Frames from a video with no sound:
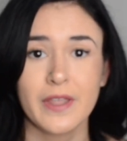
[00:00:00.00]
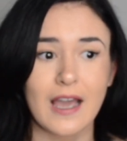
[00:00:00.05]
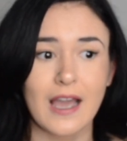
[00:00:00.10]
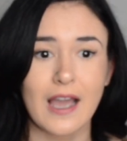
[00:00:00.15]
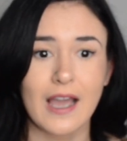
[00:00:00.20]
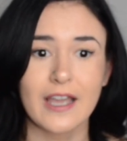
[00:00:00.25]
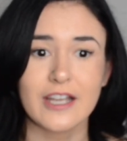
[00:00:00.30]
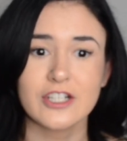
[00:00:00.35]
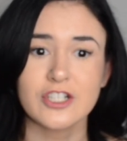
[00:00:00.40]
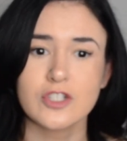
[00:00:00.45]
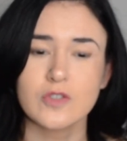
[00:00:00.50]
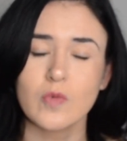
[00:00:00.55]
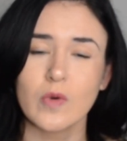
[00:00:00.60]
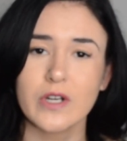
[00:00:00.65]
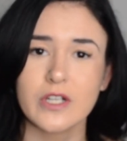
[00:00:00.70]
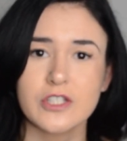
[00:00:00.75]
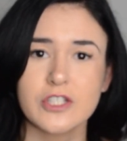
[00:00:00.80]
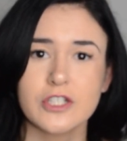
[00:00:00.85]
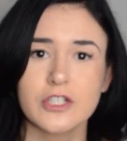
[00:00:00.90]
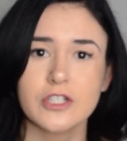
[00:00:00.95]
I just
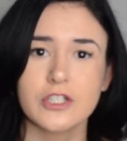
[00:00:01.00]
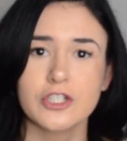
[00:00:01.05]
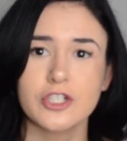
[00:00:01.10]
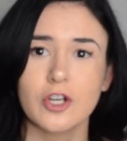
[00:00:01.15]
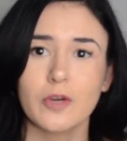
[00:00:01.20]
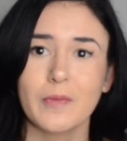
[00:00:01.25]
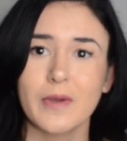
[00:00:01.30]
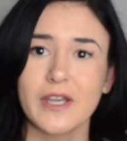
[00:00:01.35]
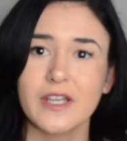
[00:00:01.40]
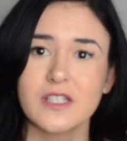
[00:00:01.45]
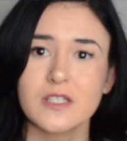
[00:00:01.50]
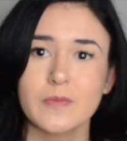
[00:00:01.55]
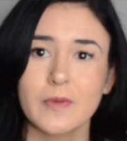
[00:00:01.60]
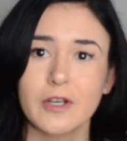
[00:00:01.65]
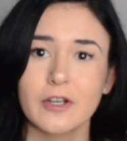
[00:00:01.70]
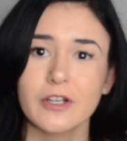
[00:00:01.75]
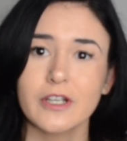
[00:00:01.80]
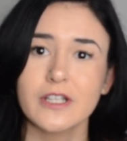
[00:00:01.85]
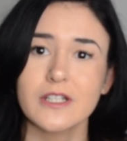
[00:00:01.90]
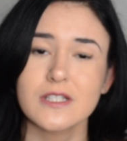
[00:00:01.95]
wanted to share my
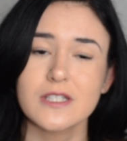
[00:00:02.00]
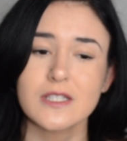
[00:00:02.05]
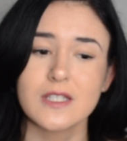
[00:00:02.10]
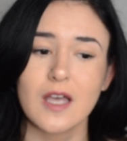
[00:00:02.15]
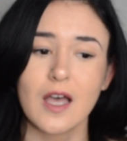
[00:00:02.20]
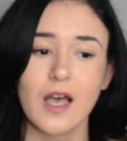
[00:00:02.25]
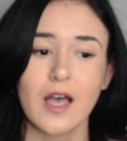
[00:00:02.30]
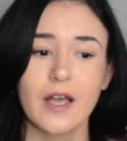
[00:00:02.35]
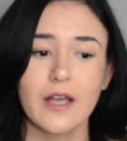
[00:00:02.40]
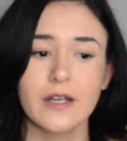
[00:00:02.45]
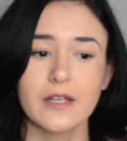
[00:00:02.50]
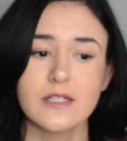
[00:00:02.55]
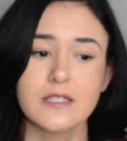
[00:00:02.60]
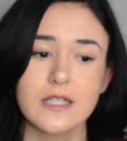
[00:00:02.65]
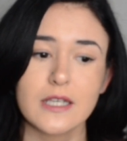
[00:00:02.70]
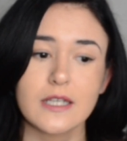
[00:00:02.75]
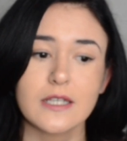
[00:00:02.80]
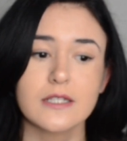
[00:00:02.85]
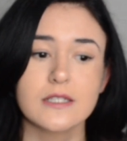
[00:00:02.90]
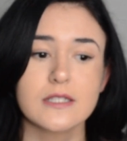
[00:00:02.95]
experience on
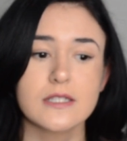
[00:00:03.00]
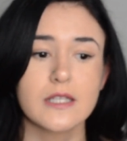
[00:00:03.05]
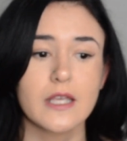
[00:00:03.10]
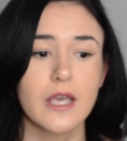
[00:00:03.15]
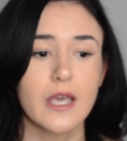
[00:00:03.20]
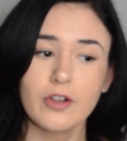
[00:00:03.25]
dates,